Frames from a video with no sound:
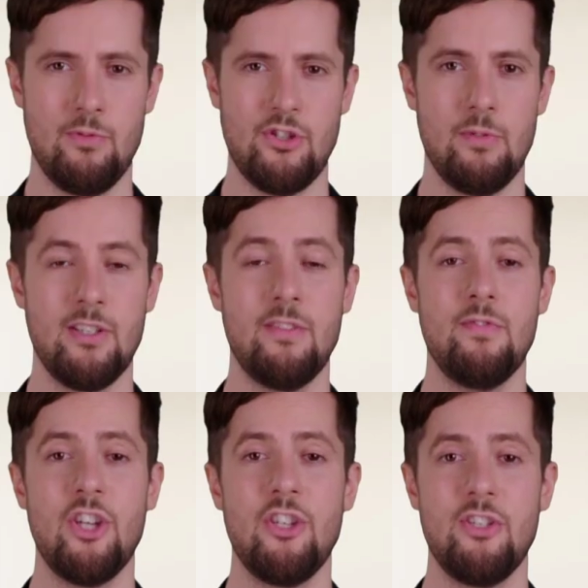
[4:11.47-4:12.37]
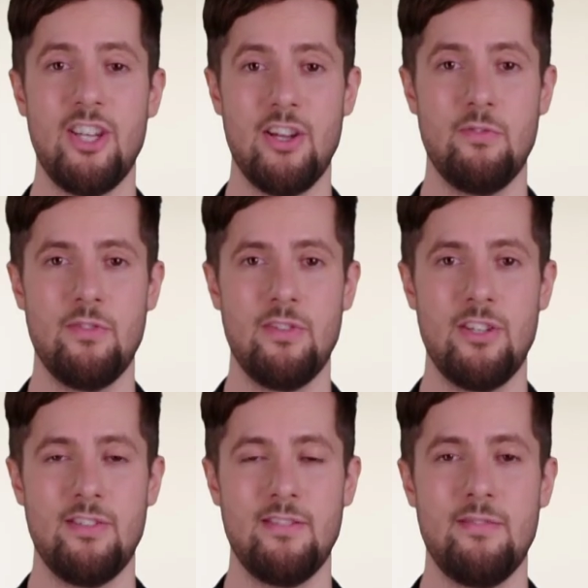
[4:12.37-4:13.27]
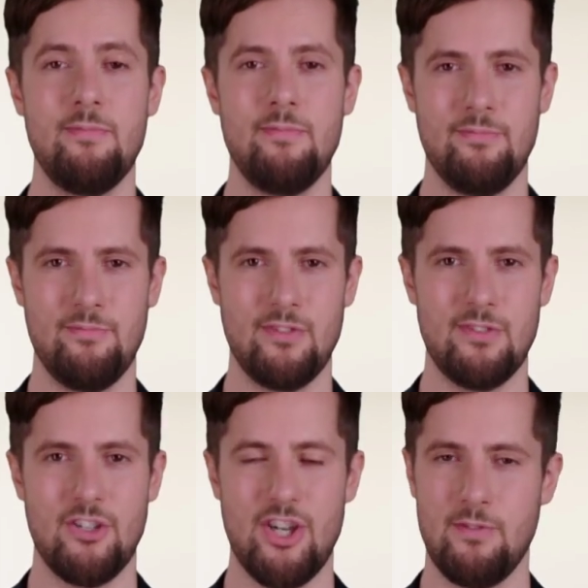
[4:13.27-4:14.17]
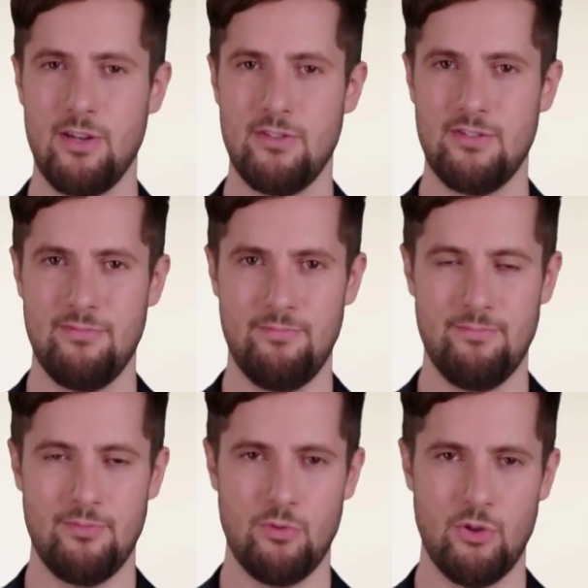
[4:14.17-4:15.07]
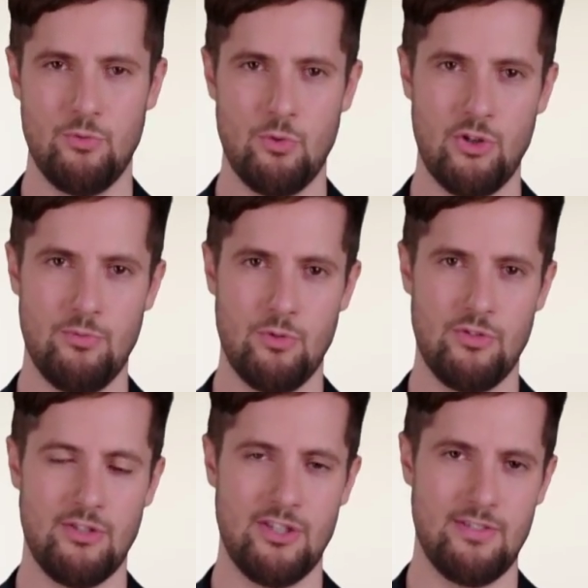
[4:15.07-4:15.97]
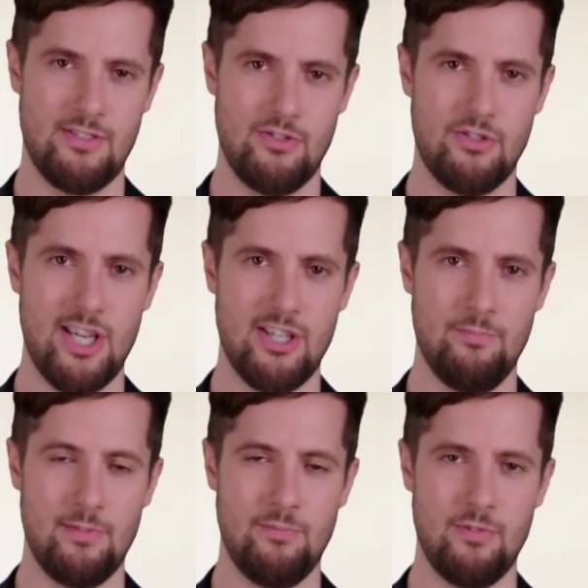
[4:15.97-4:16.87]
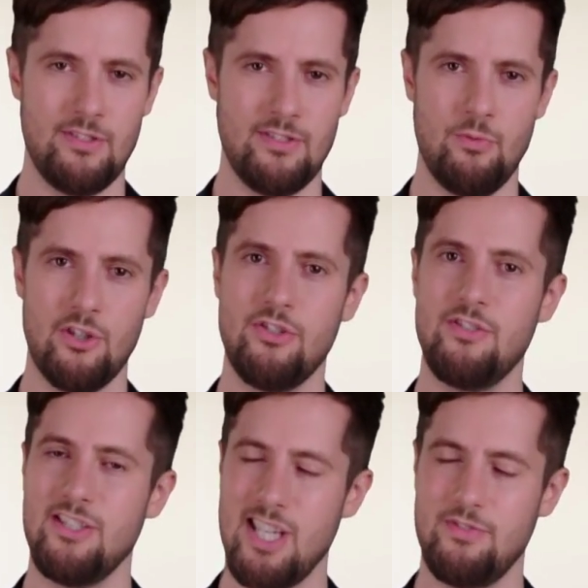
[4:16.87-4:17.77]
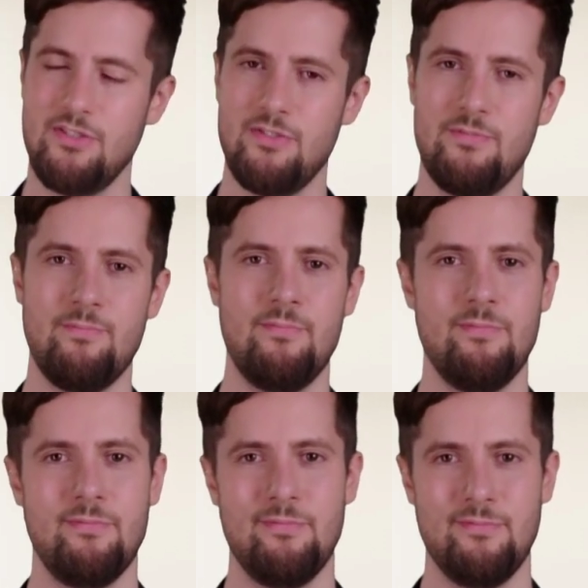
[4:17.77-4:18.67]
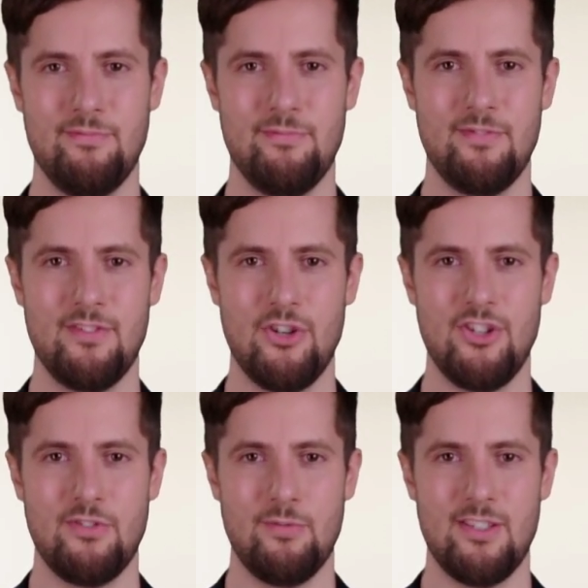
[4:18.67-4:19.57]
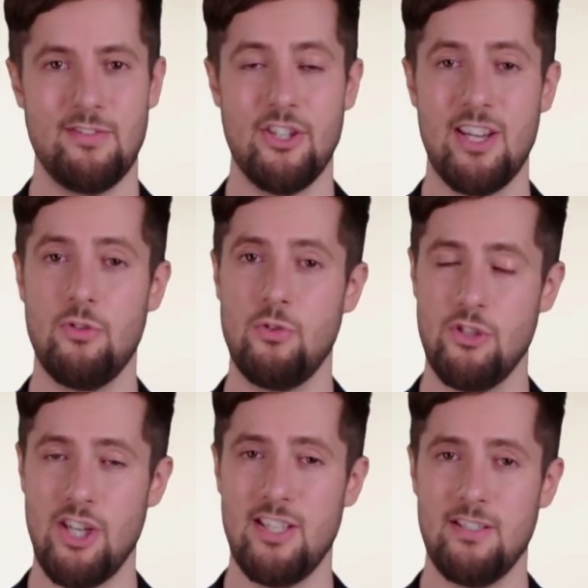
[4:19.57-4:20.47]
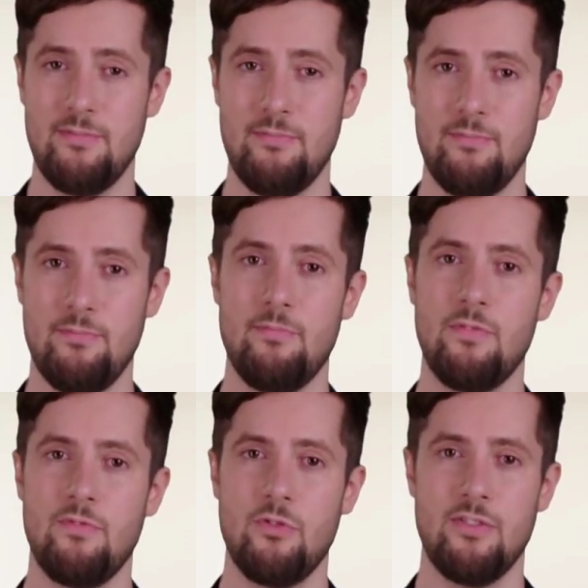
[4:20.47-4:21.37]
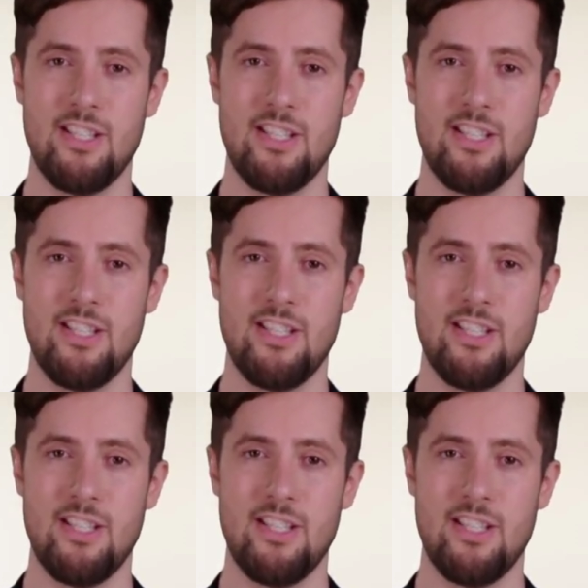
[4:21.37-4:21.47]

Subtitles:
Perspective changes everything. Think about it. What one person considers hell might be someone else's heaven. It all depends on how you look at it. For